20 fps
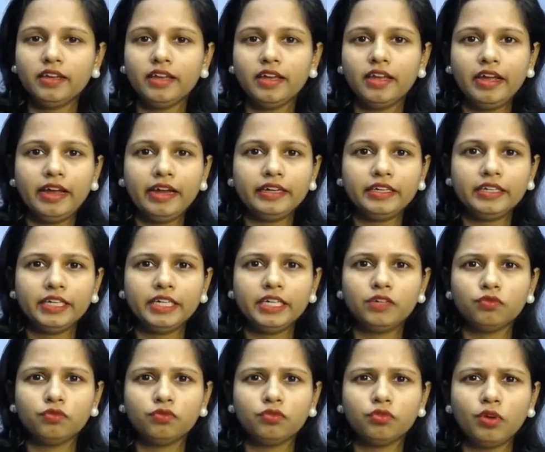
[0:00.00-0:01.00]
and it
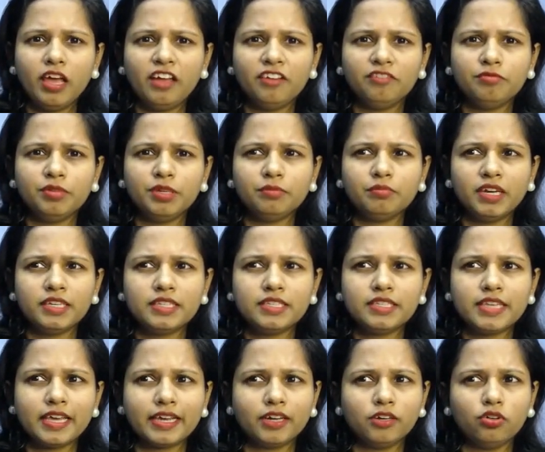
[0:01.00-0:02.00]
would have been my
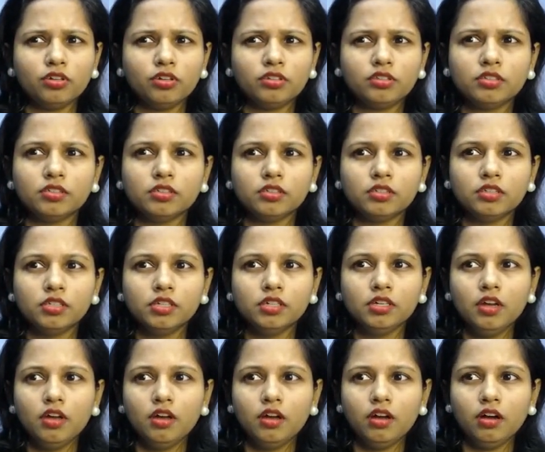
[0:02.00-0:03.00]
second or third
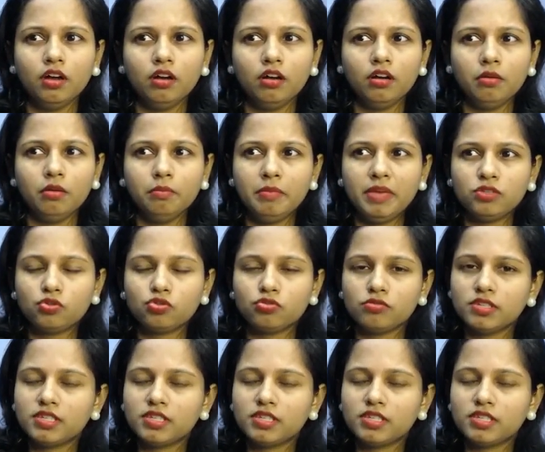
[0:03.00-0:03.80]
uh, menstrual